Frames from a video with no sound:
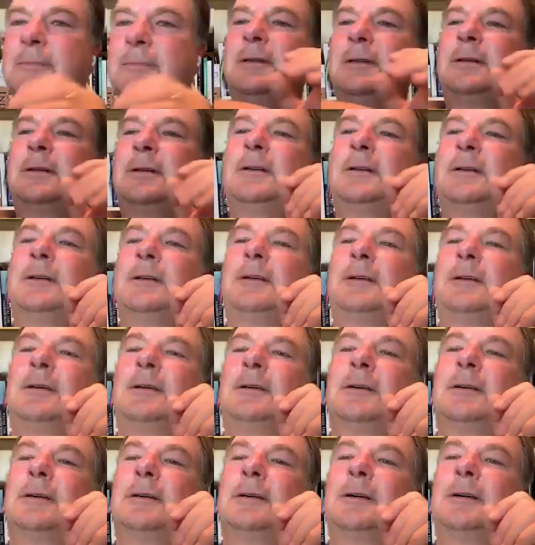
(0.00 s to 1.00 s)
We
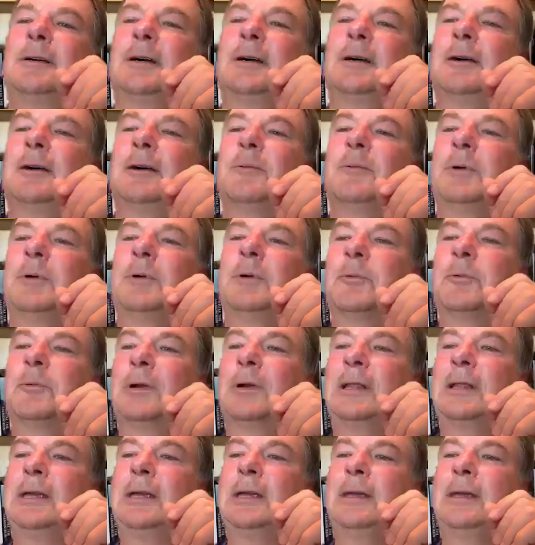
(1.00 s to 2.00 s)
really need to
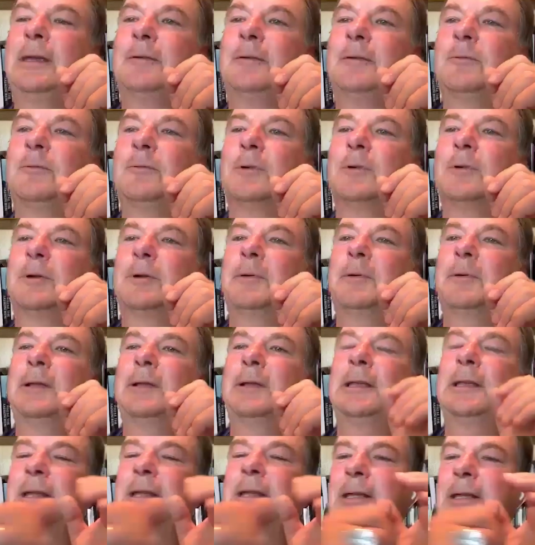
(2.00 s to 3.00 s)
try to do that.
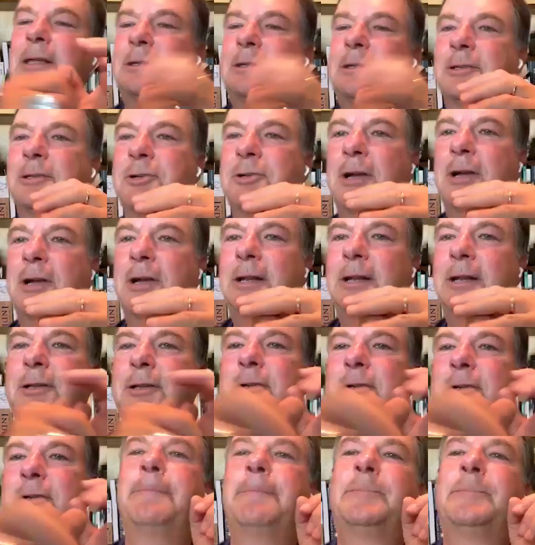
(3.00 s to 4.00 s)
There are no more
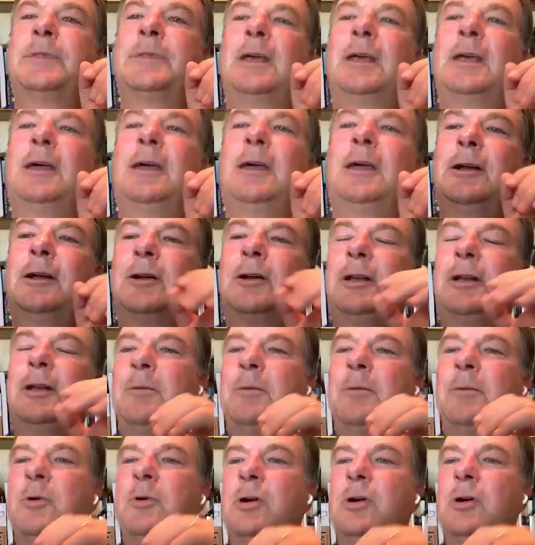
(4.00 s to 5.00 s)
questions. I want to
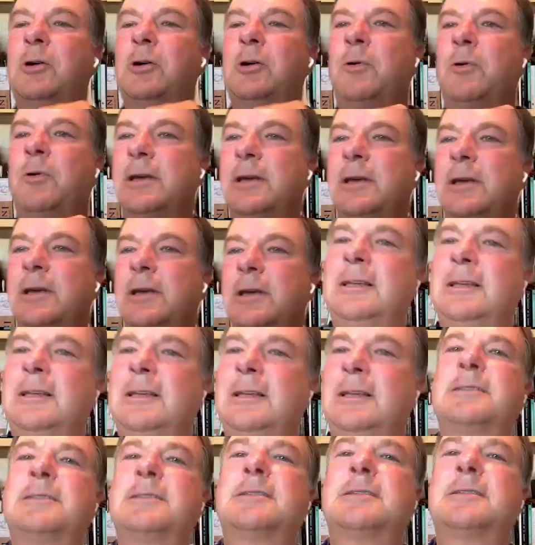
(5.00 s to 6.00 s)
thank our
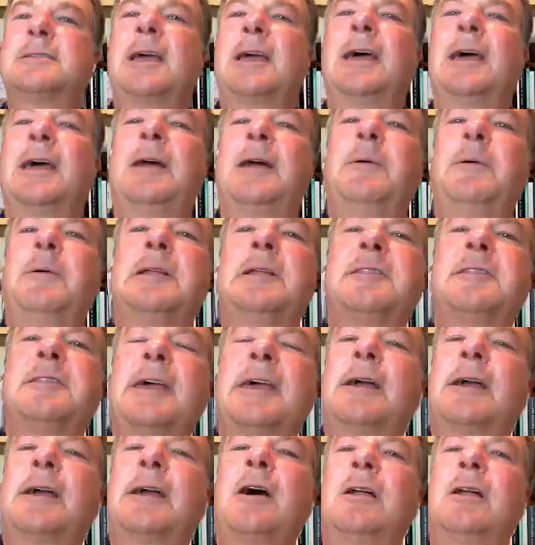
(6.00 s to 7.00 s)
panelists, and I want to thank
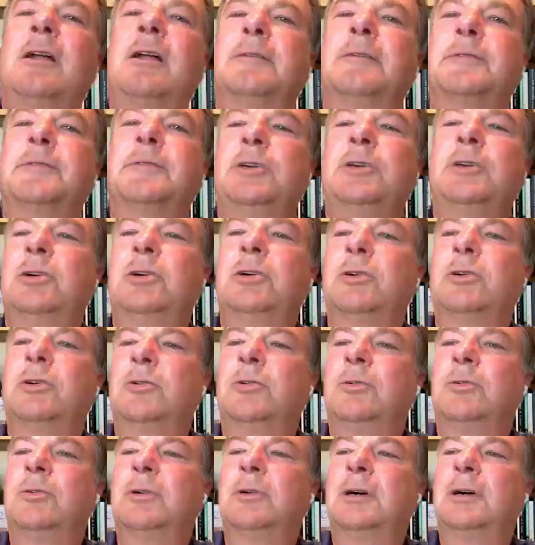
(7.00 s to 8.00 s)
all of you
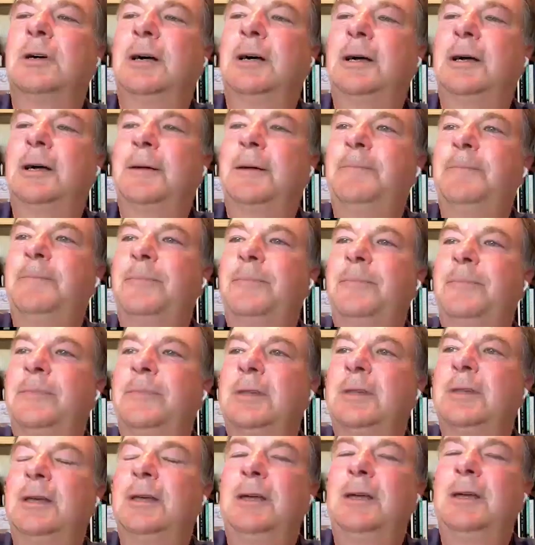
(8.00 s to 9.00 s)

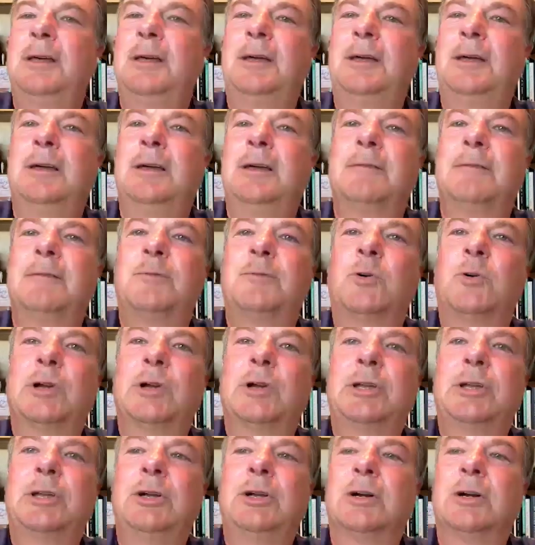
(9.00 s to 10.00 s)
for
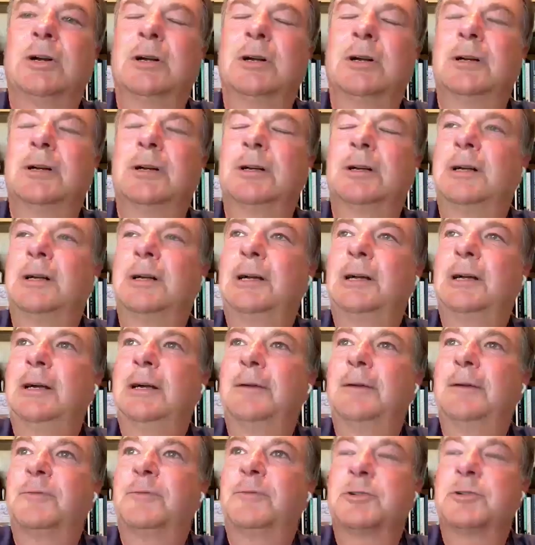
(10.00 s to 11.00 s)
showing up for
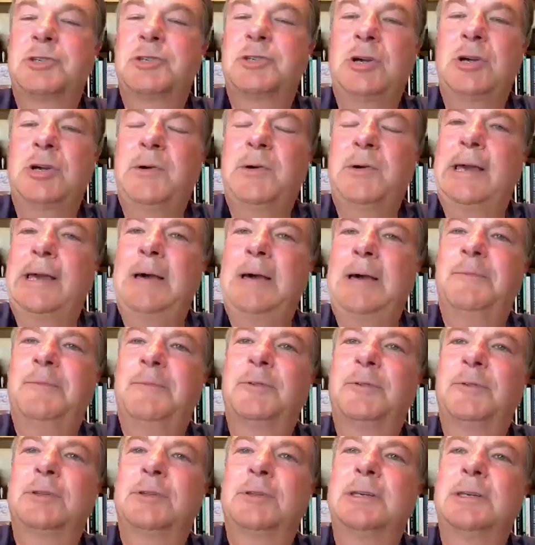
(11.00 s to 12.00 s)
this, for your
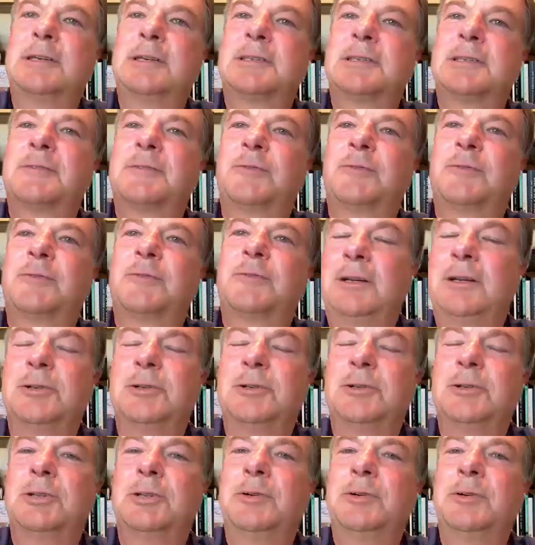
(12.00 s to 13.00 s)
dedication, for everything you're
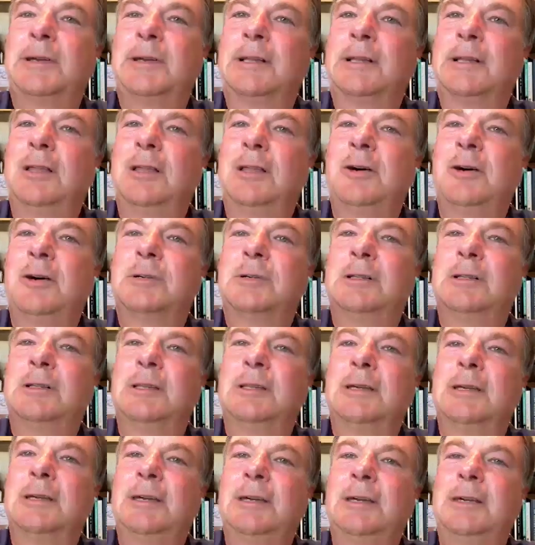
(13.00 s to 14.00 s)
doing
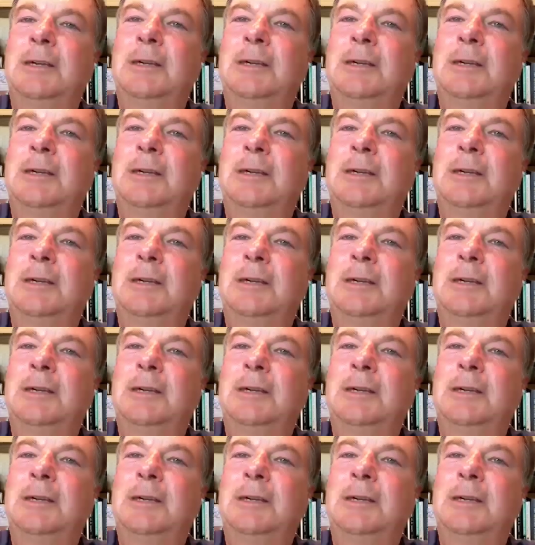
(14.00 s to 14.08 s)
locally.